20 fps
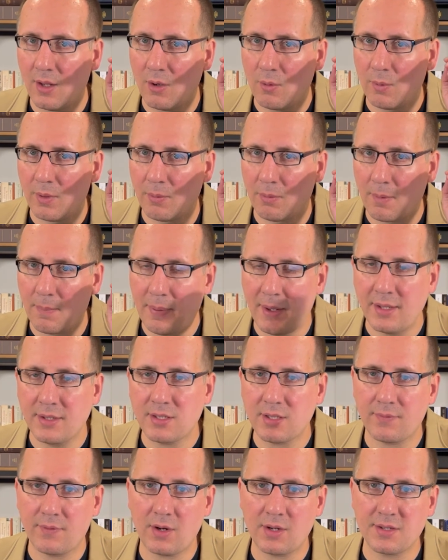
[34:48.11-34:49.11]
We repent
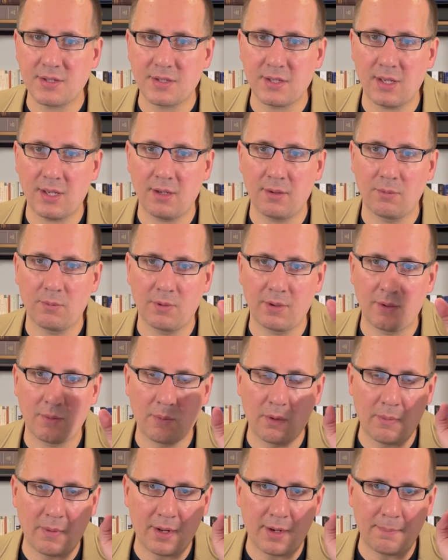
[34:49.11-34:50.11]
of our sin. We
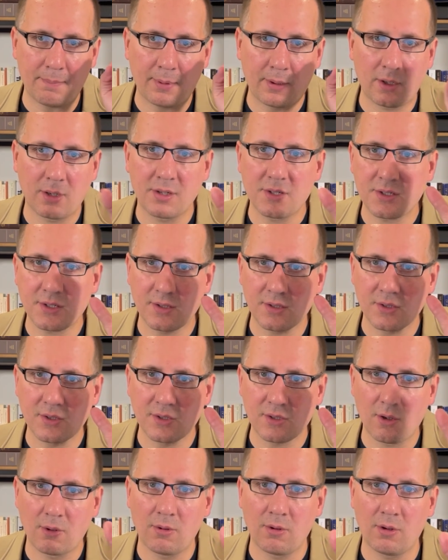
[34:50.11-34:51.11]
want to purge the
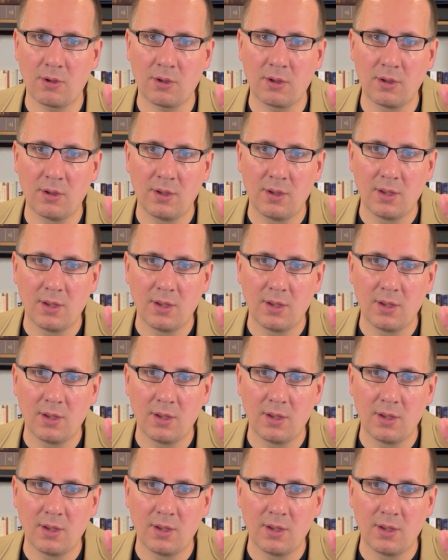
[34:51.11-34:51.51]
soul